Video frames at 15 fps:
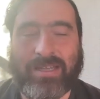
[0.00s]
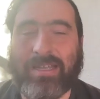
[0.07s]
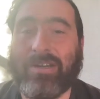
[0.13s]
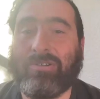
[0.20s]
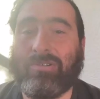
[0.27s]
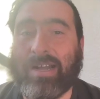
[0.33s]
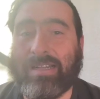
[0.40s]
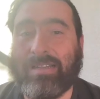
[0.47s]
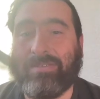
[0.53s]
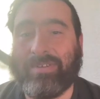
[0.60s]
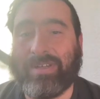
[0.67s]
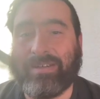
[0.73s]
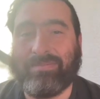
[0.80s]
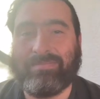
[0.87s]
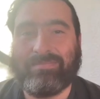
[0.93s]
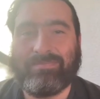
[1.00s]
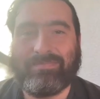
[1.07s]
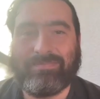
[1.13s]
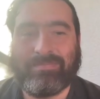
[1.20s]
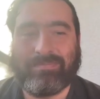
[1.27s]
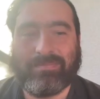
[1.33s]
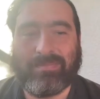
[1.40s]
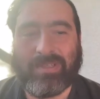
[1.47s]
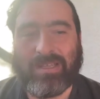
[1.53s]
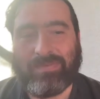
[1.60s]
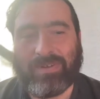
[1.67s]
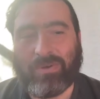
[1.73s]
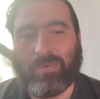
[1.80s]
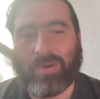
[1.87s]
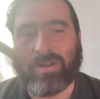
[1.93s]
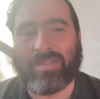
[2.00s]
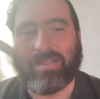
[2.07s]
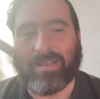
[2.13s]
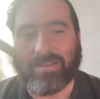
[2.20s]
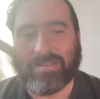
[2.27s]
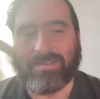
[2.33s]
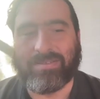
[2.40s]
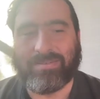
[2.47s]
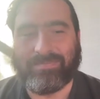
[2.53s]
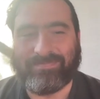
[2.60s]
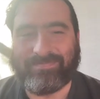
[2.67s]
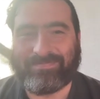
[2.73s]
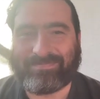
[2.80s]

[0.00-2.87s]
irrelevant, even worthless